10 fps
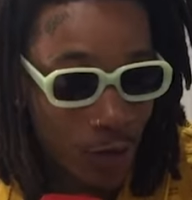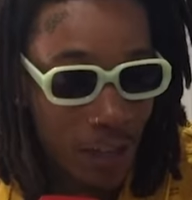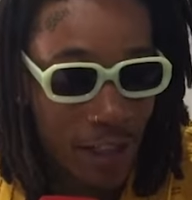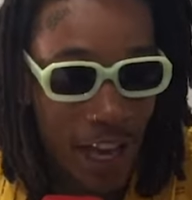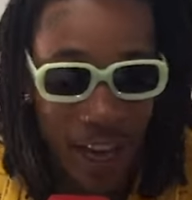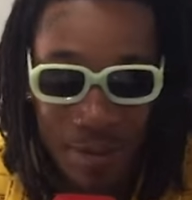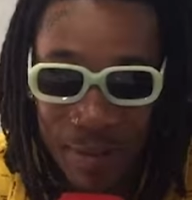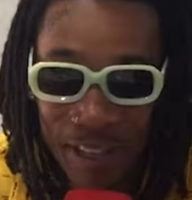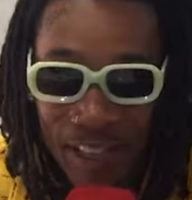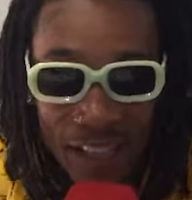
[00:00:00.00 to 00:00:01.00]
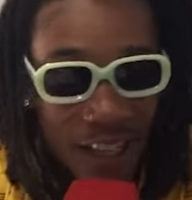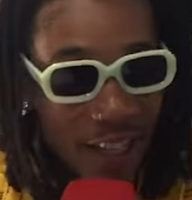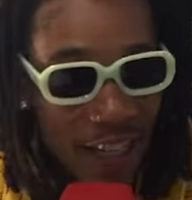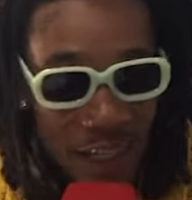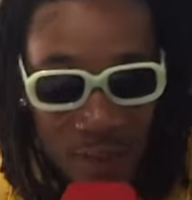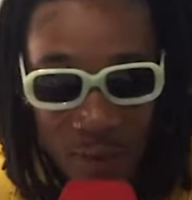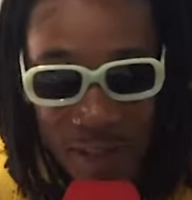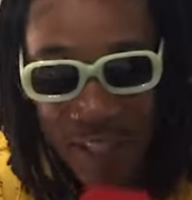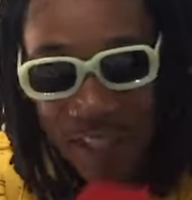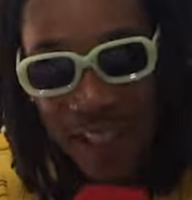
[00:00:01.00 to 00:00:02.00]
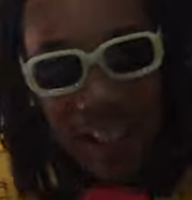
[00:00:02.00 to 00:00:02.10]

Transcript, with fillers: You just gotta be easy breezy.